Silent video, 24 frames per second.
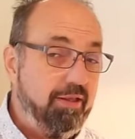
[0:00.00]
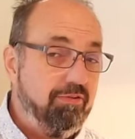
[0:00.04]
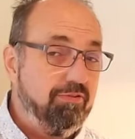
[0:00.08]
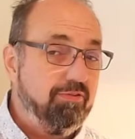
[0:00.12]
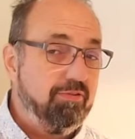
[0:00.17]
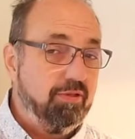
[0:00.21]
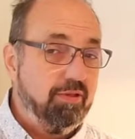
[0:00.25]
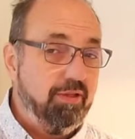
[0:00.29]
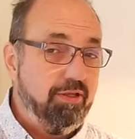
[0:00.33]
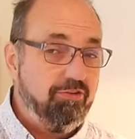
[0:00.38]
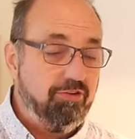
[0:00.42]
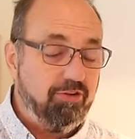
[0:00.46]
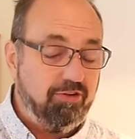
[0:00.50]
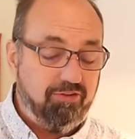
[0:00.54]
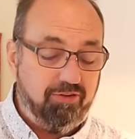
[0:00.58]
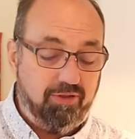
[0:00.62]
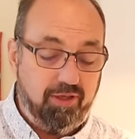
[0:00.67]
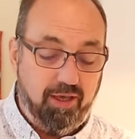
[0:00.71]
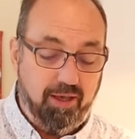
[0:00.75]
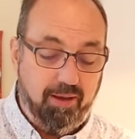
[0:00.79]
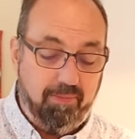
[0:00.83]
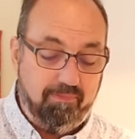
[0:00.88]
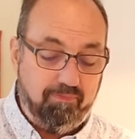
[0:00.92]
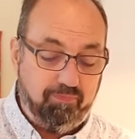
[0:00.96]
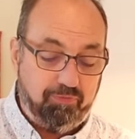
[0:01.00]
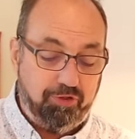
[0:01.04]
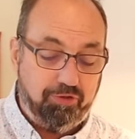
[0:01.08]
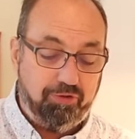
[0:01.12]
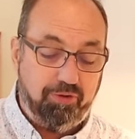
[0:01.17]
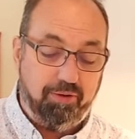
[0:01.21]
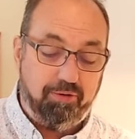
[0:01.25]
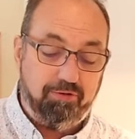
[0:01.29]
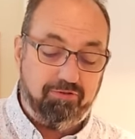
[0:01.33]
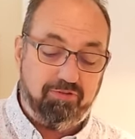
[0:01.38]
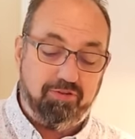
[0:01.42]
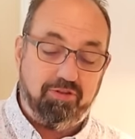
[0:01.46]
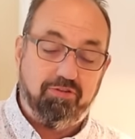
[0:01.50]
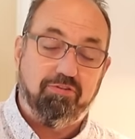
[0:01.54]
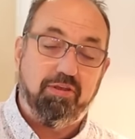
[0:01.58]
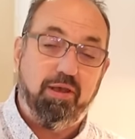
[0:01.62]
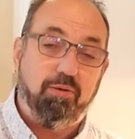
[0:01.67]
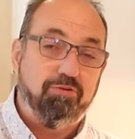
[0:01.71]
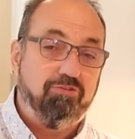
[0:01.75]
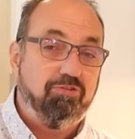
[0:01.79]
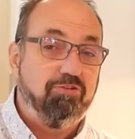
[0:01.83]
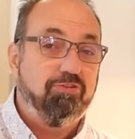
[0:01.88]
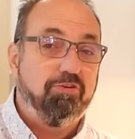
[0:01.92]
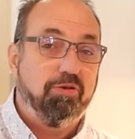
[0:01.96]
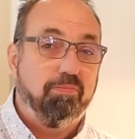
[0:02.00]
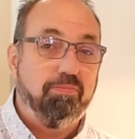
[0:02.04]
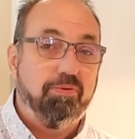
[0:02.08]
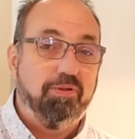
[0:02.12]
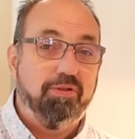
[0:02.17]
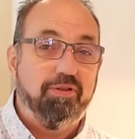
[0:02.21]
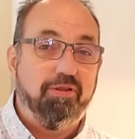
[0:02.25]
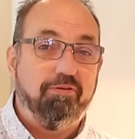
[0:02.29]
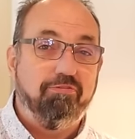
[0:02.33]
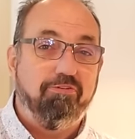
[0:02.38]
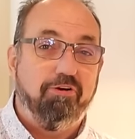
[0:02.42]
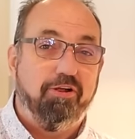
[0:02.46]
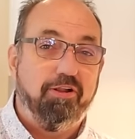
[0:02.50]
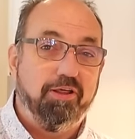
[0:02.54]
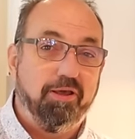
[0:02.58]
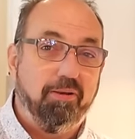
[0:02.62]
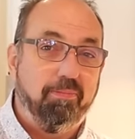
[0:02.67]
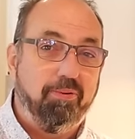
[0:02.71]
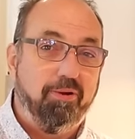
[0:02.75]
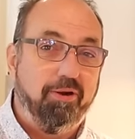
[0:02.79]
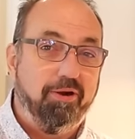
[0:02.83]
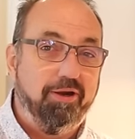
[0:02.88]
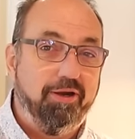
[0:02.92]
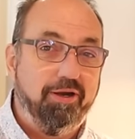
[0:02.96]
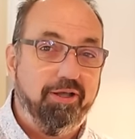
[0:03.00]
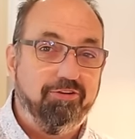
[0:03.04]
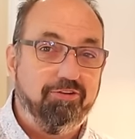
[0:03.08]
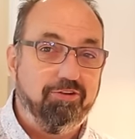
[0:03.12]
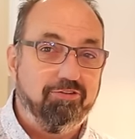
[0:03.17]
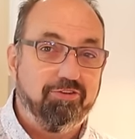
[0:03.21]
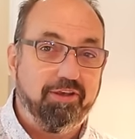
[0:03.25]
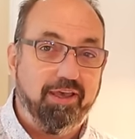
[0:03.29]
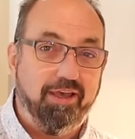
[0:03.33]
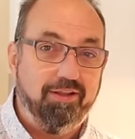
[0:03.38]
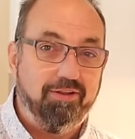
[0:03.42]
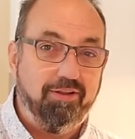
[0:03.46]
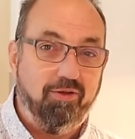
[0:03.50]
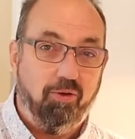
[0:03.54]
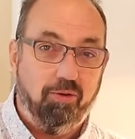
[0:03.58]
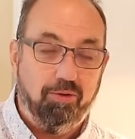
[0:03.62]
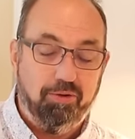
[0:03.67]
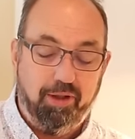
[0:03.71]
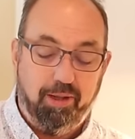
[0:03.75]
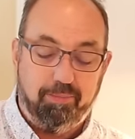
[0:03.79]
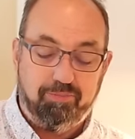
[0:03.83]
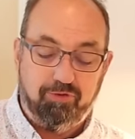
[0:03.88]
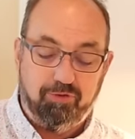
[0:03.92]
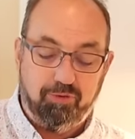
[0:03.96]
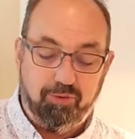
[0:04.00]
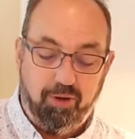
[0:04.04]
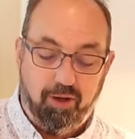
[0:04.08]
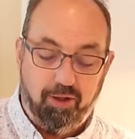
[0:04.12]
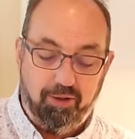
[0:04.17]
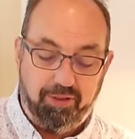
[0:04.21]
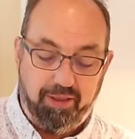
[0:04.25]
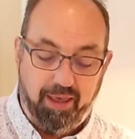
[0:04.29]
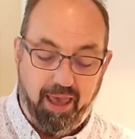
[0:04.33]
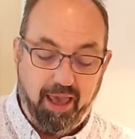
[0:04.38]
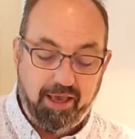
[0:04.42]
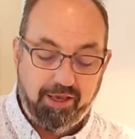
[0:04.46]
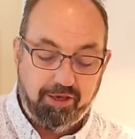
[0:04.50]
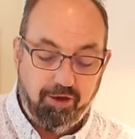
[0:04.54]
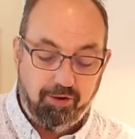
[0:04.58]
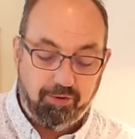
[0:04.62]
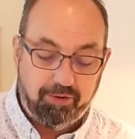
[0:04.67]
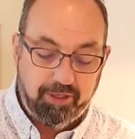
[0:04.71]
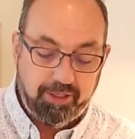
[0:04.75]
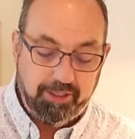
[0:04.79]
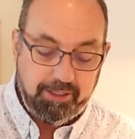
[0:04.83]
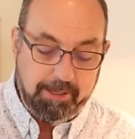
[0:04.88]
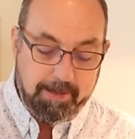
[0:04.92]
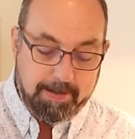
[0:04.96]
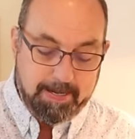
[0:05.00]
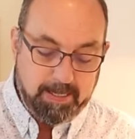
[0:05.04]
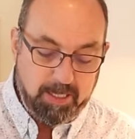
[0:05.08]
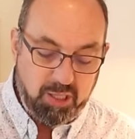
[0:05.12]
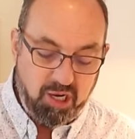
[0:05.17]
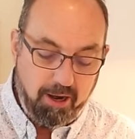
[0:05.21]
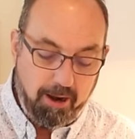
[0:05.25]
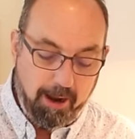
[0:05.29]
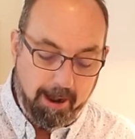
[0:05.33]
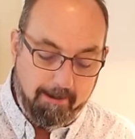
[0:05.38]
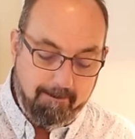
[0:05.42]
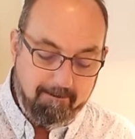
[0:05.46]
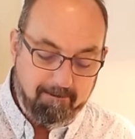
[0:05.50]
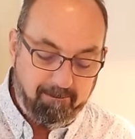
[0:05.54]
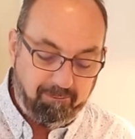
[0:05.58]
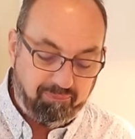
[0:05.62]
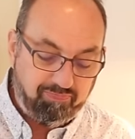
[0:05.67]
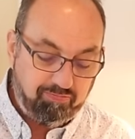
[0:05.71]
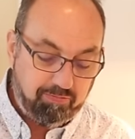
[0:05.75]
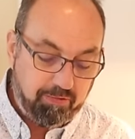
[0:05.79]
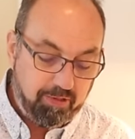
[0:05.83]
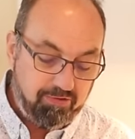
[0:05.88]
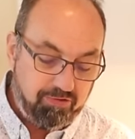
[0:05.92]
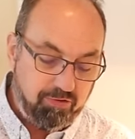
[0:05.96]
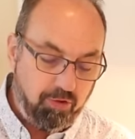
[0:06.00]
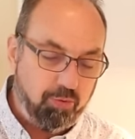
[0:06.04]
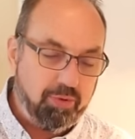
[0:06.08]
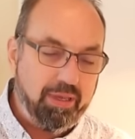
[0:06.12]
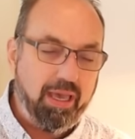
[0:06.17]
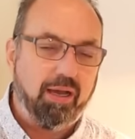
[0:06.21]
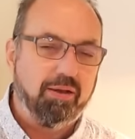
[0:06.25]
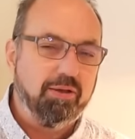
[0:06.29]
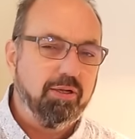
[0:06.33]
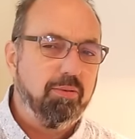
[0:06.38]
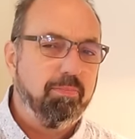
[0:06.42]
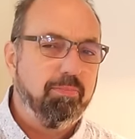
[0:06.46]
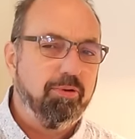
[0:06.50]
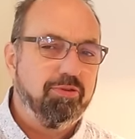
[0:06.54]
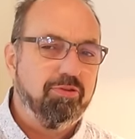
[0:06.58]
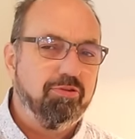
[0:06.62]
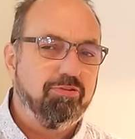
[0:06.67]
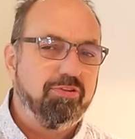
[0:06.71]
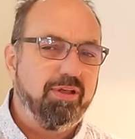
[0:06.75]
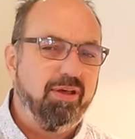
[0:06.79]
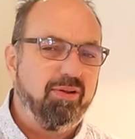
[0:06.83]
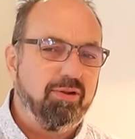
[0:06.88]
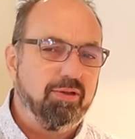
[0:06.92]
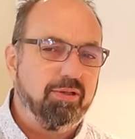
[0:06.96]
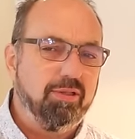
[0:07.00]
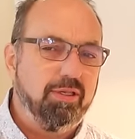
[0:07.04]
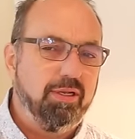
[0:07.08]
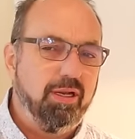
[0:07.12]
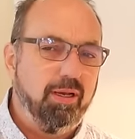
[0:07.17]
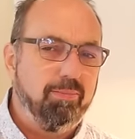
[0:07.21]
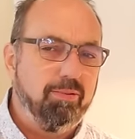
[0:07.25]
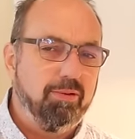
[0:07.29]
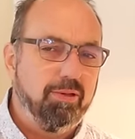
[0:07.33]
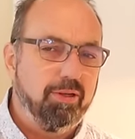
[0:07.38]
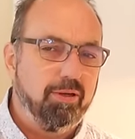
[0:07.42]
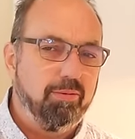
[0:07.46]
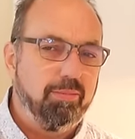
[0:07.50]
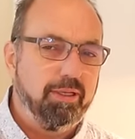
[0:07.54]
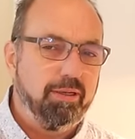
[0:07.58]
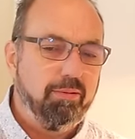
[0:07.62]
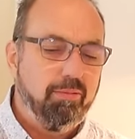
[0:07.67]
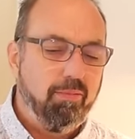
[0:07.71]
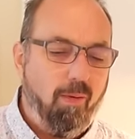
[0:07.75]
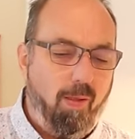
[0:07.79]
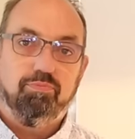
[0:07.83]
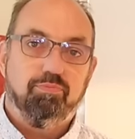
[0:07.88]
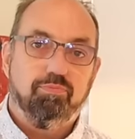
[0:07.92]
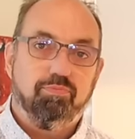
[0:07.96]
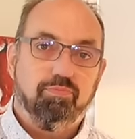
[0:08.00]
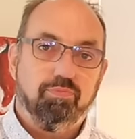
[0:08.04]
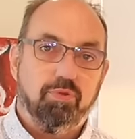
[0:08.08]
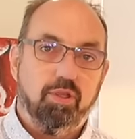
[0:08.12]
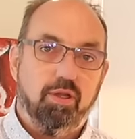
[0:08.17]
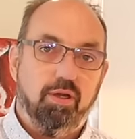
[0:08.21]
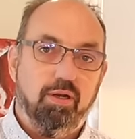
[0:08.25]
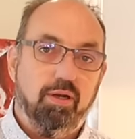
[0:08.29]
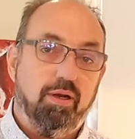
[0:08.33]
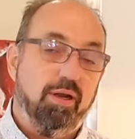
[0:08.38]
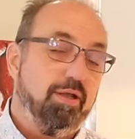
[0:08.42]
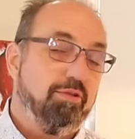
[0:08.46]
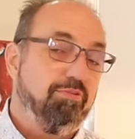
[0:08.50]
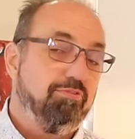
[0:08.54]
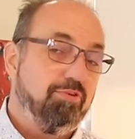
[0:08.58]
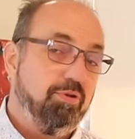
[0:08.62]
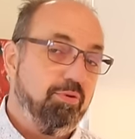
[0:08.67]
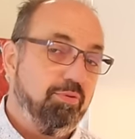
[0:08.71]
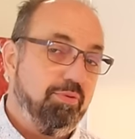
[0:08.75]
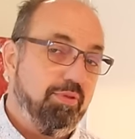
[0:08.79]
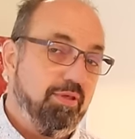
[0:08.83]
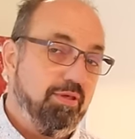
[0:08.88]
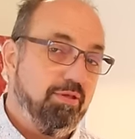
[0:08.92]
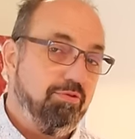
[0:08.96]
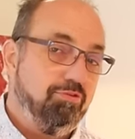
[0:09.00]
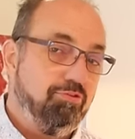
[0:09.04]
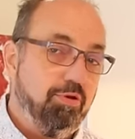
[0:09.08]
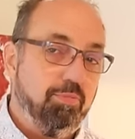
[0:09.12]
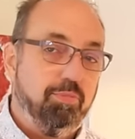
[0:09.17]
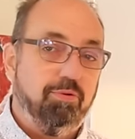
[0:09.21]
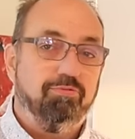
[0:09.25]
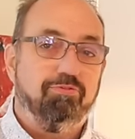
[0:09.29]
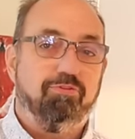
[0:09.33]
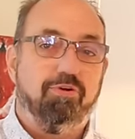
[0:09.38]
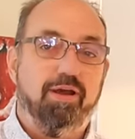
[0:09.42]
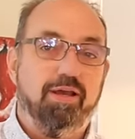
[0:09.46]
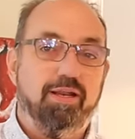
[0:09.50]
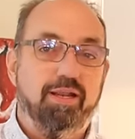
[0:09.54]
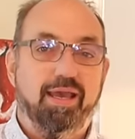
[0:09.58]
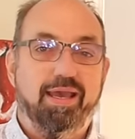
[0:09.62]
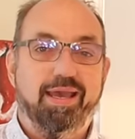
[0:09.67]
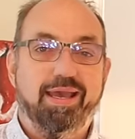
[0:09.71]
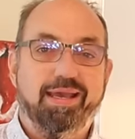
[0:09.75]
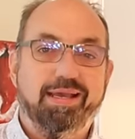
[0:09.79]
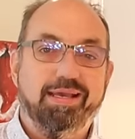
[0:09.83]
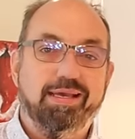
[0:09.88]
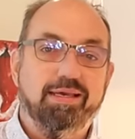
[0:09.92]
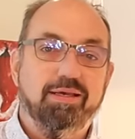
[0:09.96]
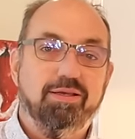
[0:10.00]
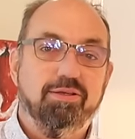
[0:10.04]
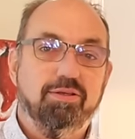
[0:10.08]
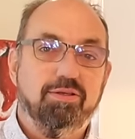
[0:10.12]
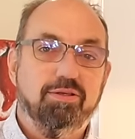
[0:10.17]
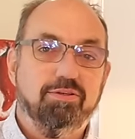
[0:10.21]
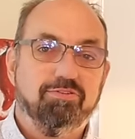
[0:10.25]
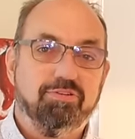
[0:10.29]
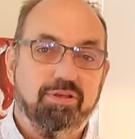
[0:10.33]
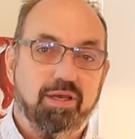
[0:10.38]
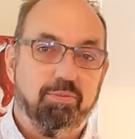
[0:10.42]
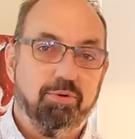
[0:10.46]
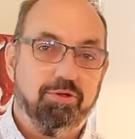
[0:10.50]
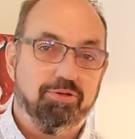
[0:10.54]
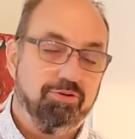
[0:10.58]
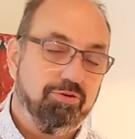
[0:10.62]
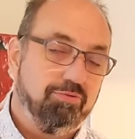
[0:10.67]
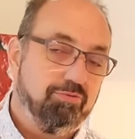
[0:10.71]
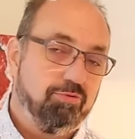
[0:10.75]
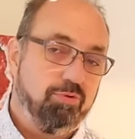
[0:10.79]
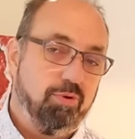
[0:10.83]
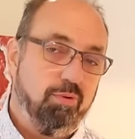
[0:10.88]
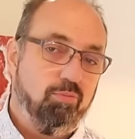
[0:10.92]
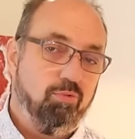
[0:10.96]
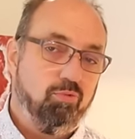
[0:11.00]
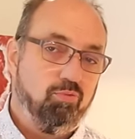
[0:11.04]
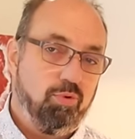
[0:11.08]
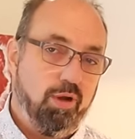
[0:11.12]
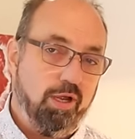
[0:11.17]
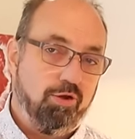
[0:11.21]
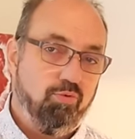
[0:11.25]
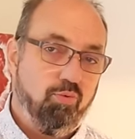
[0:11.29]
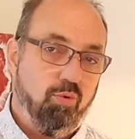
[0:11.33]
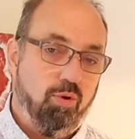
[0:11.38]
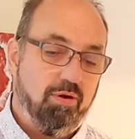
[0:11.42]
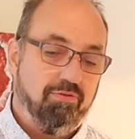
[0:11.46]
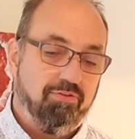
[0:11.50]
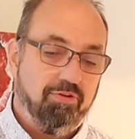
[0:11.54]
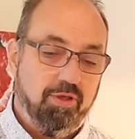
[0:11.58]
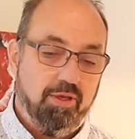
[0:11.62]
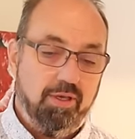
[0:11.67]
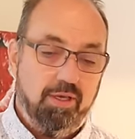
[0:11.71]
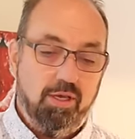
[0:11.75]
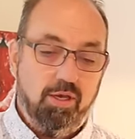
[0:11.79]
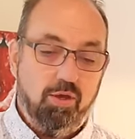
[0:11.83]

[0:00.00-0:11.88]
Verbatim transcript: is delicious. Um, you'll notice the sandwich is completely falling apart. It just can't hold up to all the egg yolk. Um, so yeah, I'm going to put this down and clean up a little bit. All right, so the triple fried egg sandwich from Red Dwarf